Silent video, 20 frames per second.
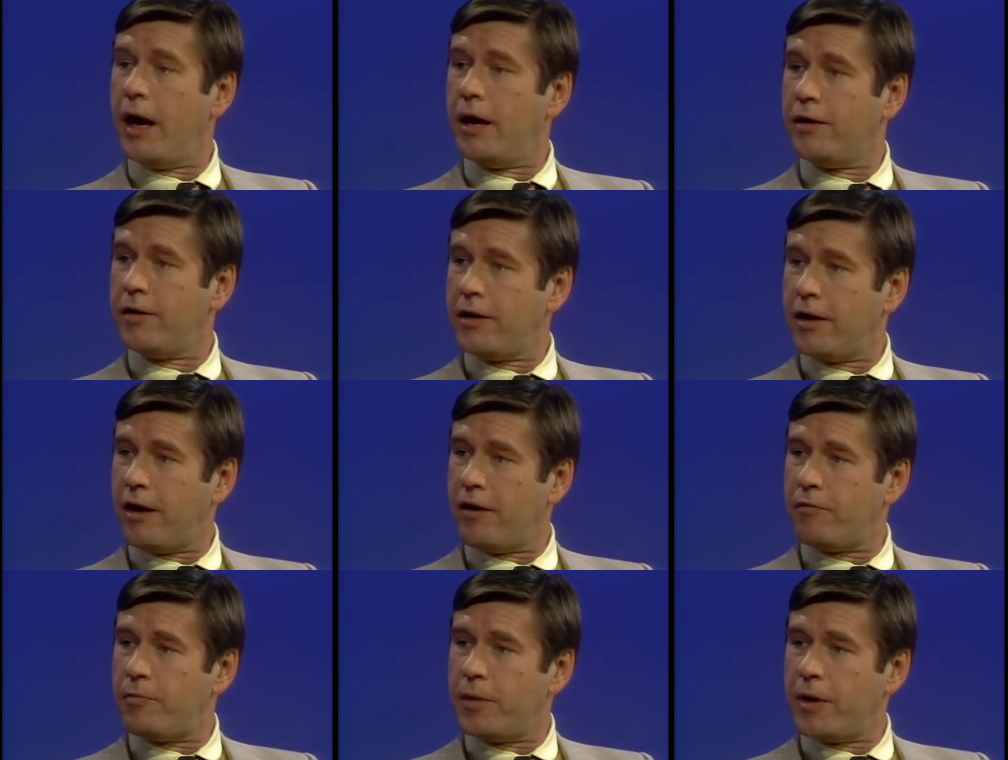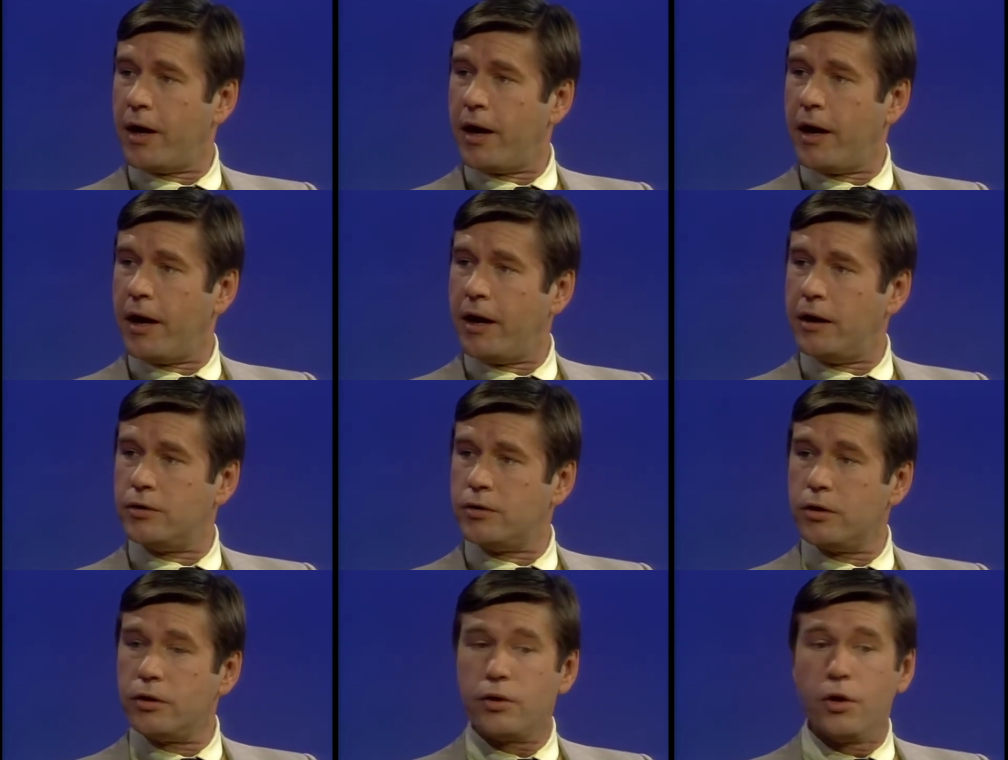and the FBI
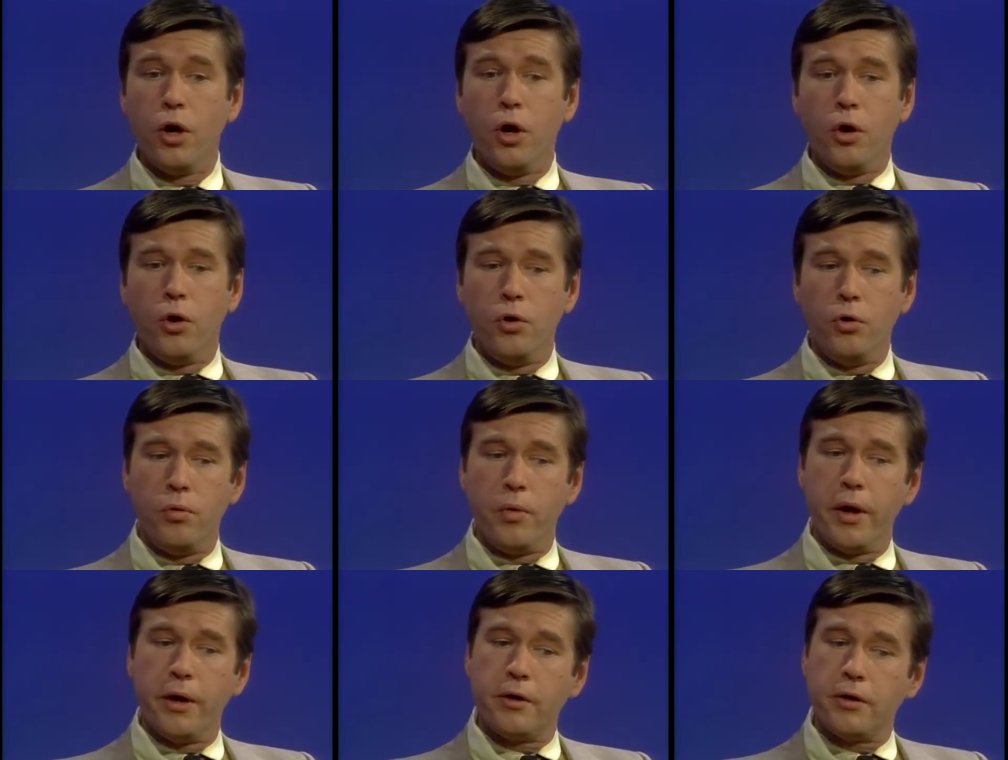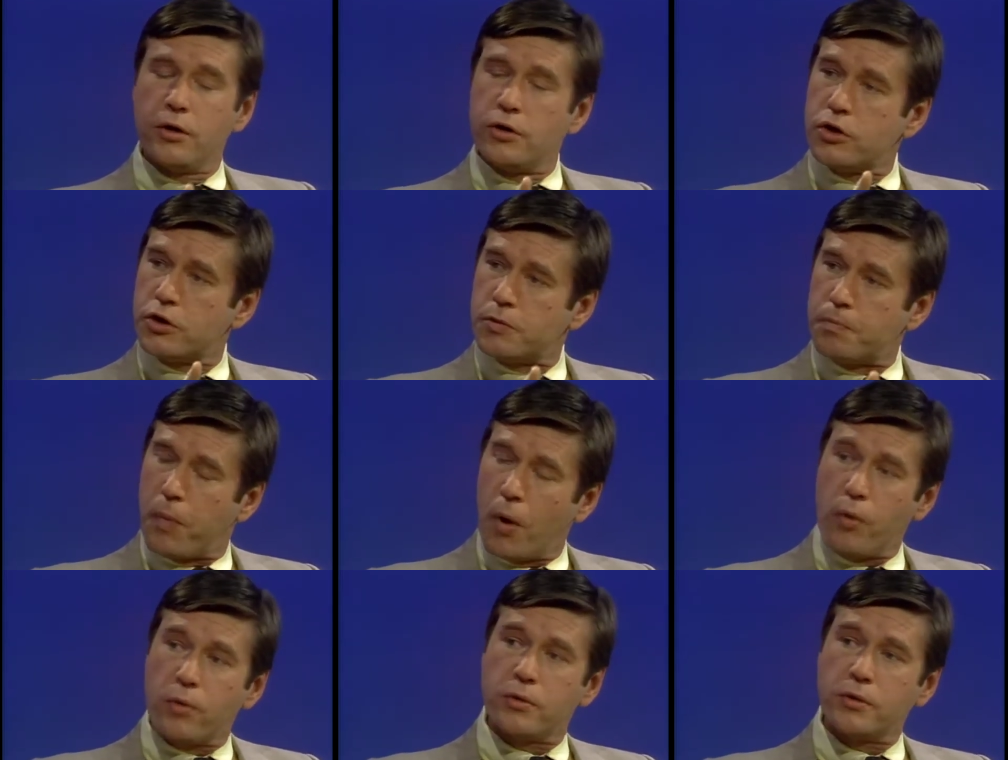agent who went and
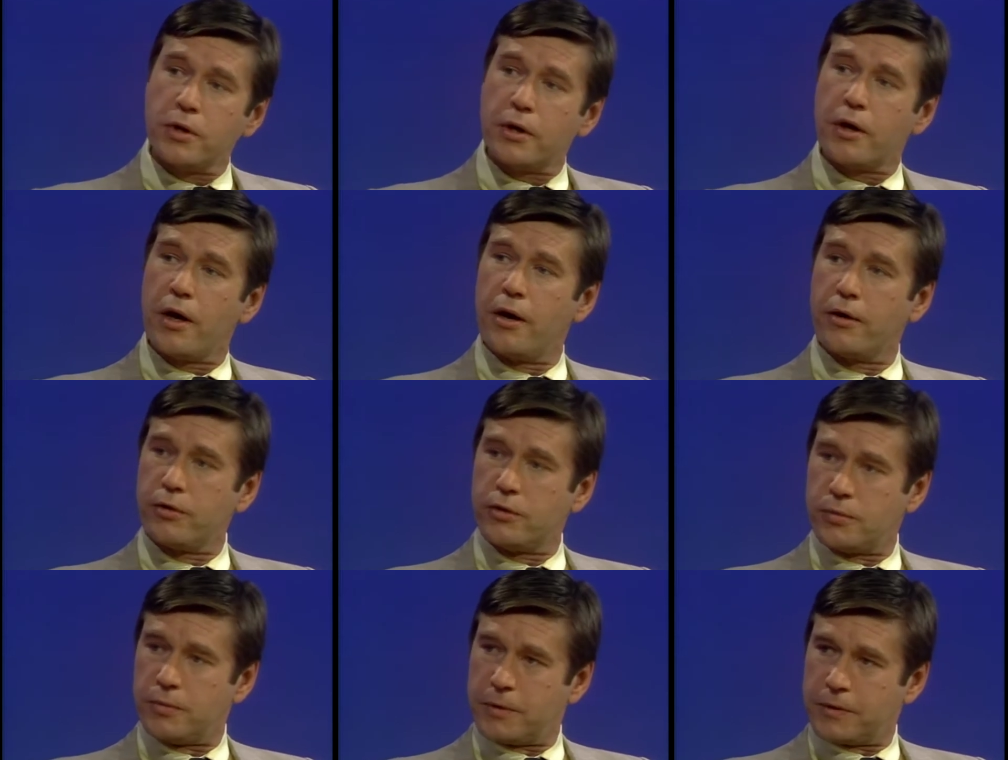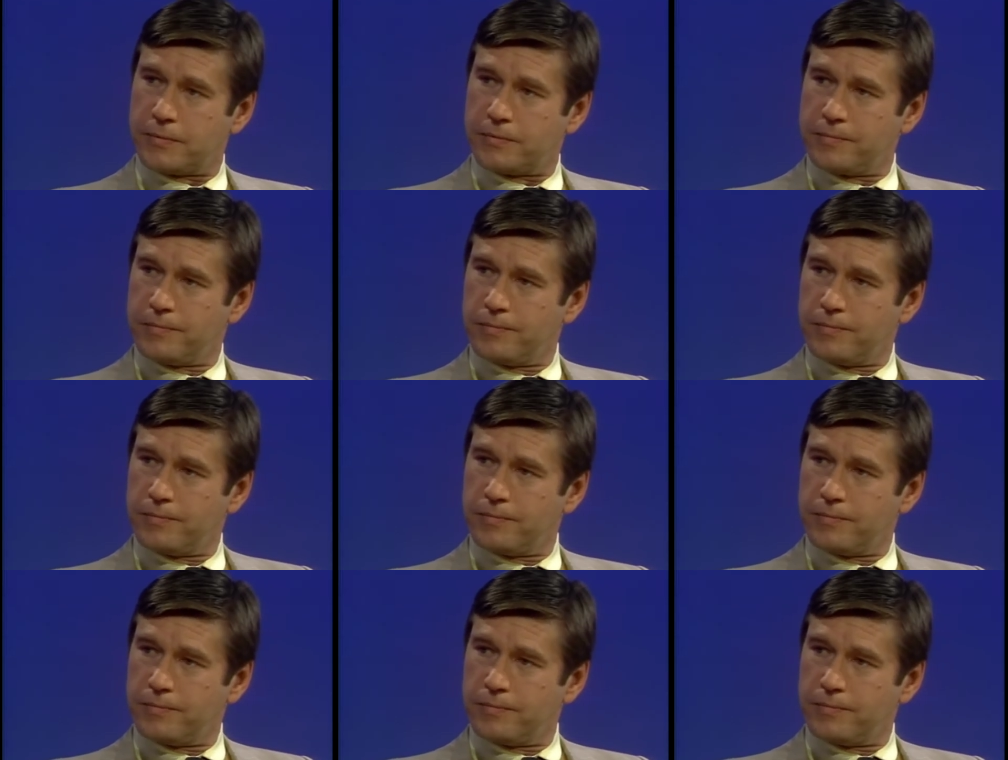spoke to congressmen.